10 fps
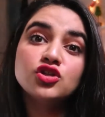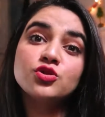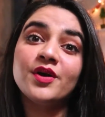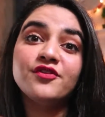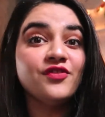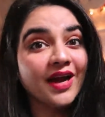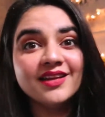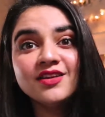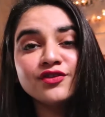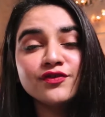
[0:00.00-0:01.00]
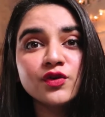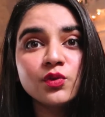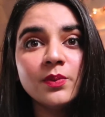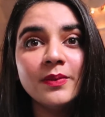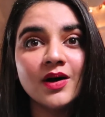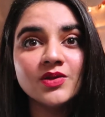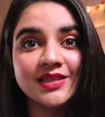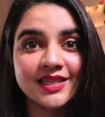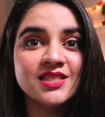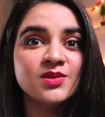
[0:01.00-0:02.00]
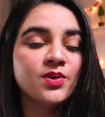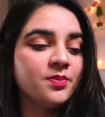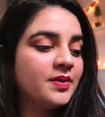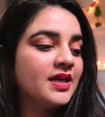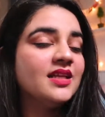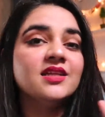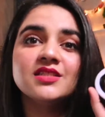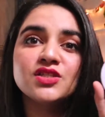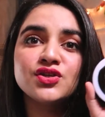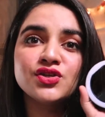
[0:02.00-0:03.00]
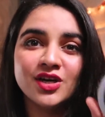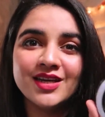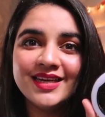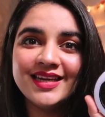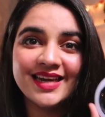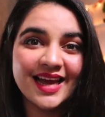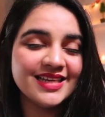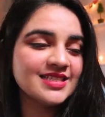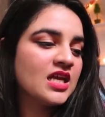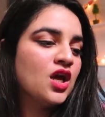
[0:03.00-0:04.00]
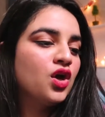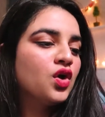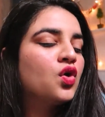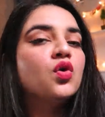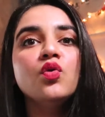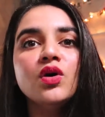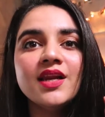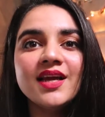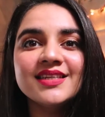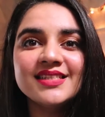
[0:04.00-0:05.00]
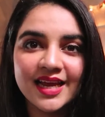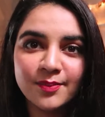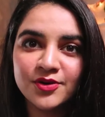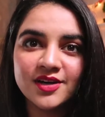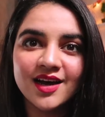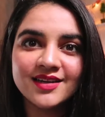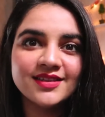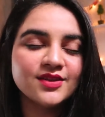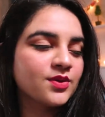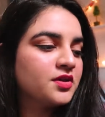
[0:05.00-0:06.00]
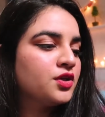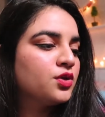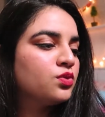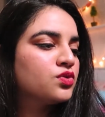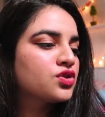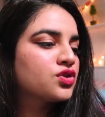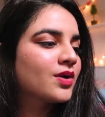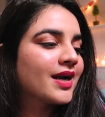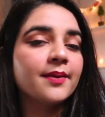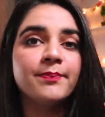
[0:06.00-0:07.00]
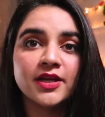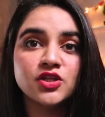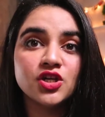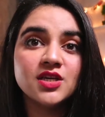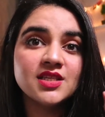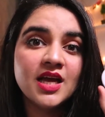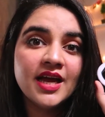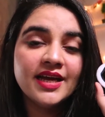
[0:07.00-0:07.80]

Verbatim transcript: So my final review about this would be that it's a really nice, cool tech product that you can use to click pictures.